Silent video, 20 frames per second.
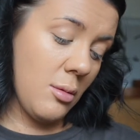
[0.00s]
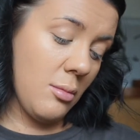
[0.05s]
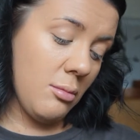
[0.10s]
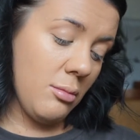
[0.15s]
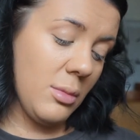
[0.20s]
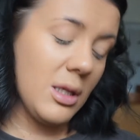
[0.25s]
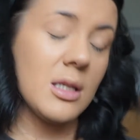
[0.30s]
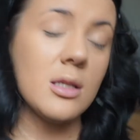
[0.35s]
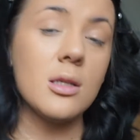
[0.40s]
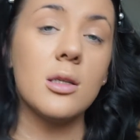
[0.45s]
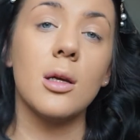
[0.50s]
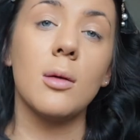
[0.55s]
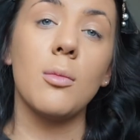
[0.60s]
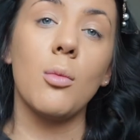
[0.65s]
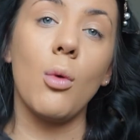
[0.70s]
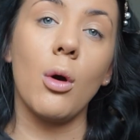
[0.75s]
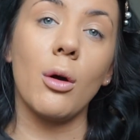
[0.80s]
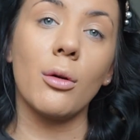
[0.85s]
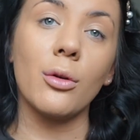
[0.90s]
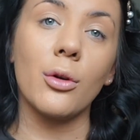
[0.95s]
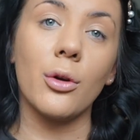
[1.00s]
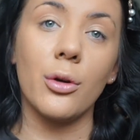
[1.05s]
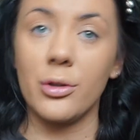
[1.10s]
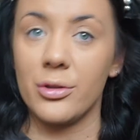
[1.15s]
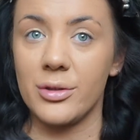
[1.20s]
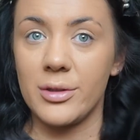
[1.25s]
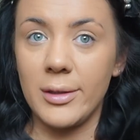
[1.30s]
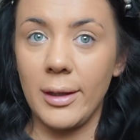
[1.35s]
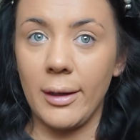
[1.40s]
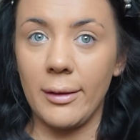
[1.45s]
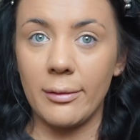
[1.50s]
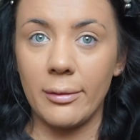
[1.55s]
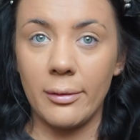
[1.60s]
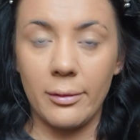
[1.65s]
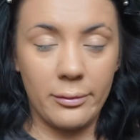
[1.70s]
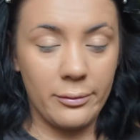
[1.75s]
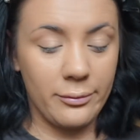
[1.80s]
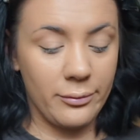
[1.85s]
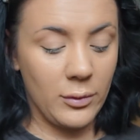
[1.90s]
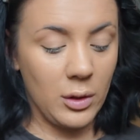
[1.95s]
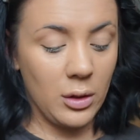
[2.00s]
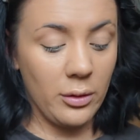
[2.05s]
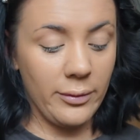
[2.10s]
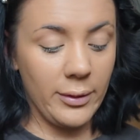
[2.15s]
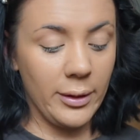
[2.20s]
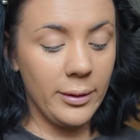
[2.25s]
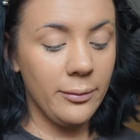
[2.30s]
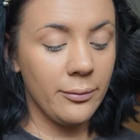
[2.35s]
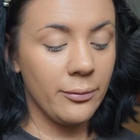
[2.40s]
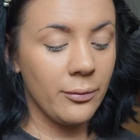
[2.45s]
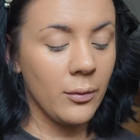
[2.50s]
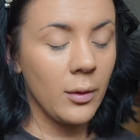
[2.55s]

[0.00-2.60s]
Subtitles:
Medium 1 Custard. Lovely.